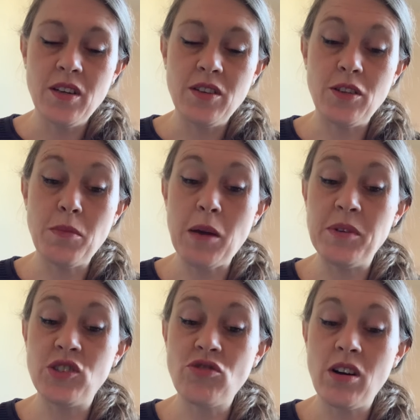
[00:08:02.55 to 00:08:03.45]
You may be
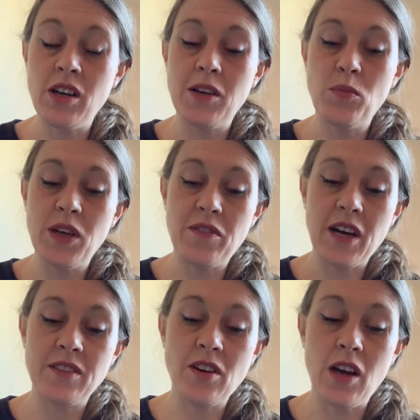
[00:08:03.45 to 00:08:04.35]
struggling with
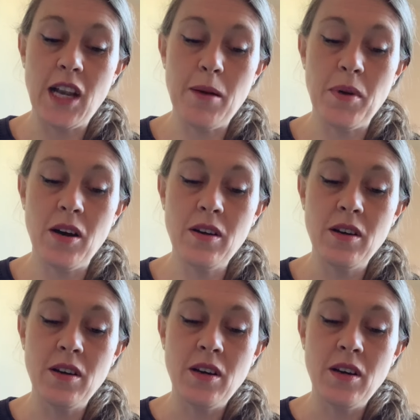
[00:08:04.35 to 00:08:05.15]
a dilemma,